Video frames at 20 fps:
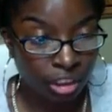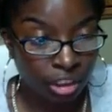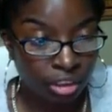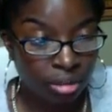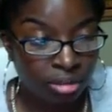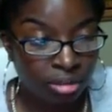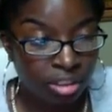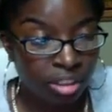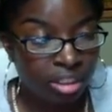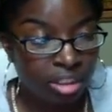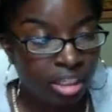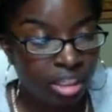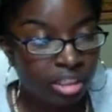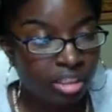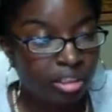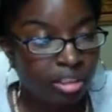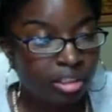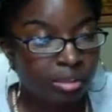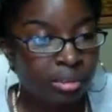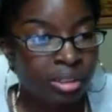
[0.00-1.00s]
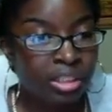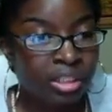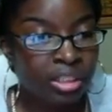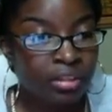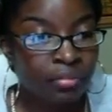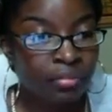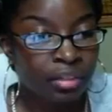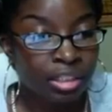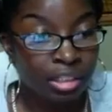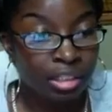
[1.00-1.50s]
Those are things that are
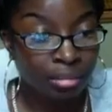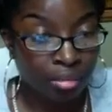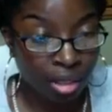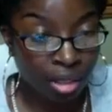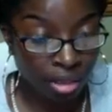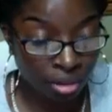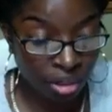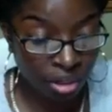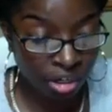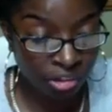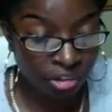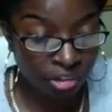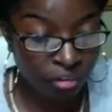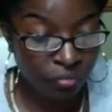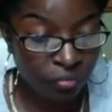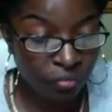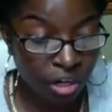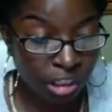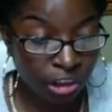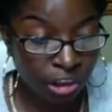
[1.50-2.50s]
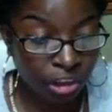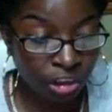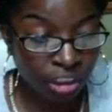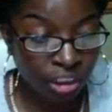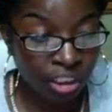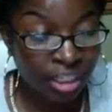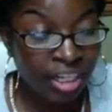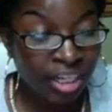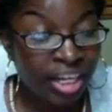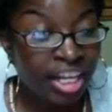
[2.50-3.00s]
specific to myocardial infarction.